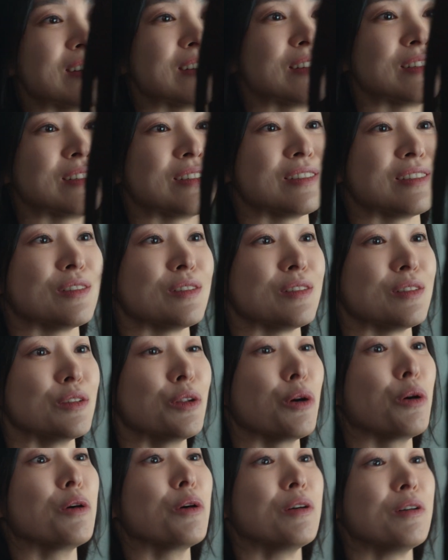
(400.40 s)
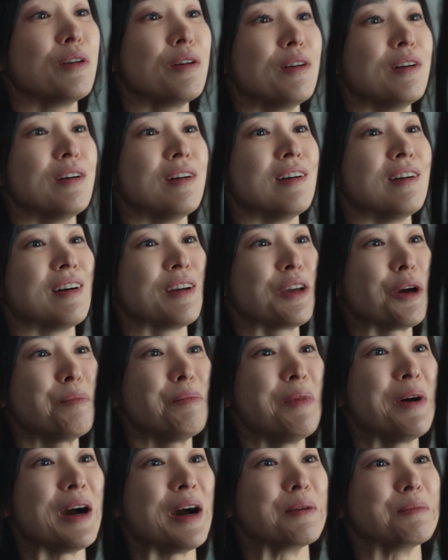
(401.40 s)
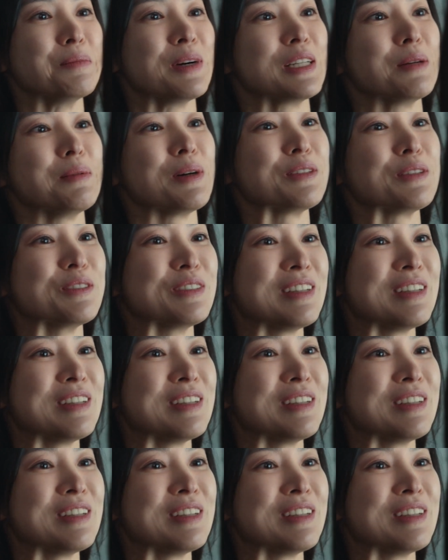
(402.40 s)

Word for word: at the school, taught additional classes,